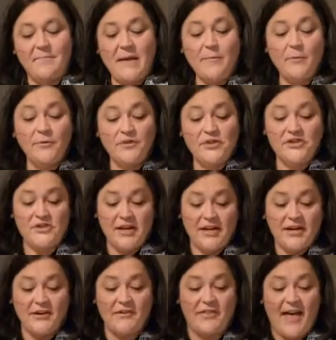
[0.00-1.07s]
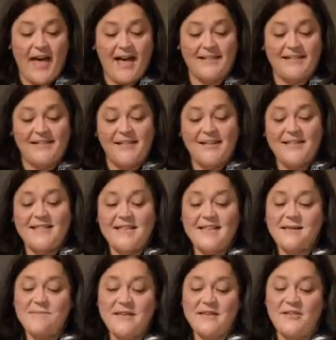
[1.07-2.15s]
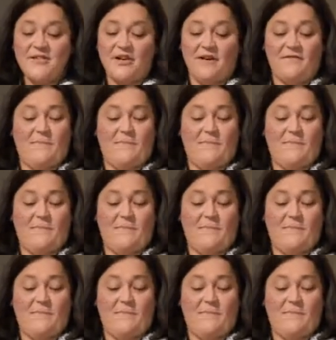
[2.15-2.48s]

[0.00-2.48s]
Maybe we'll share that the image